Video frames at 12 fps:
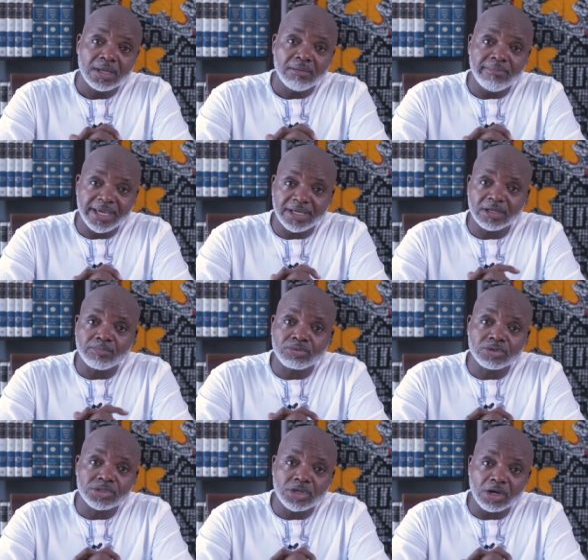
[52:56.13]
Make it a
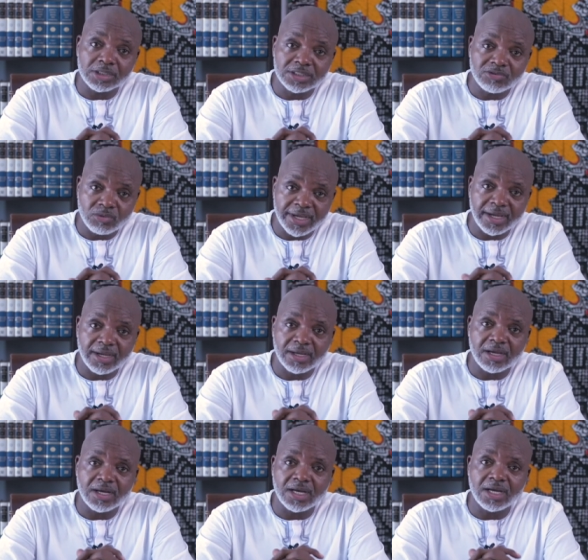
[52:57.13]
productive week,
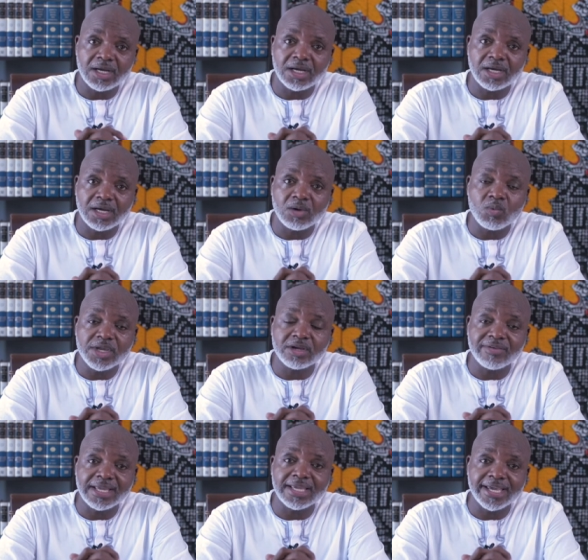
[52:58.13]
uh, a, uh, uh, a week
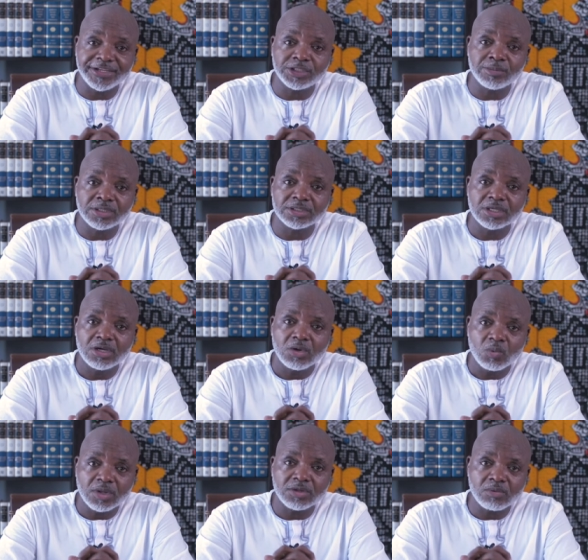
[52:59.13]
of engagement
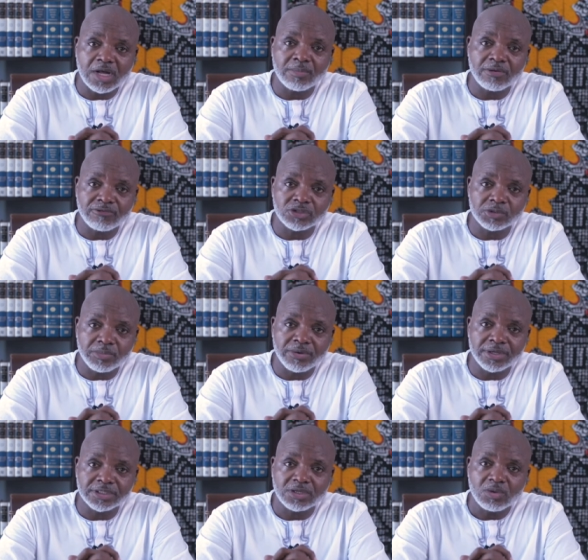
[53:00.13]
with the realm of the
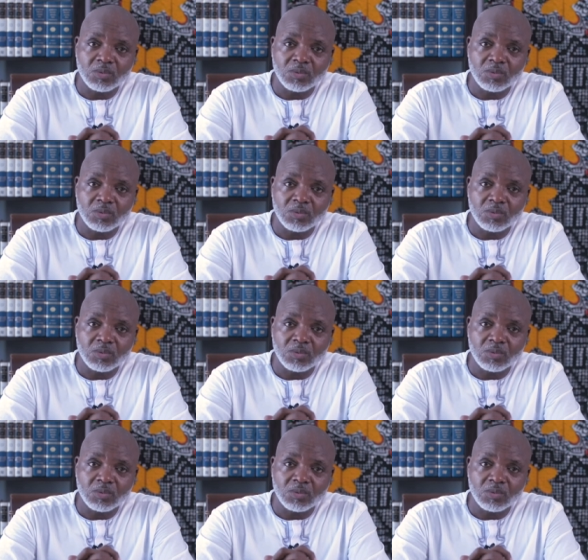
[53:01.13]
Spirit,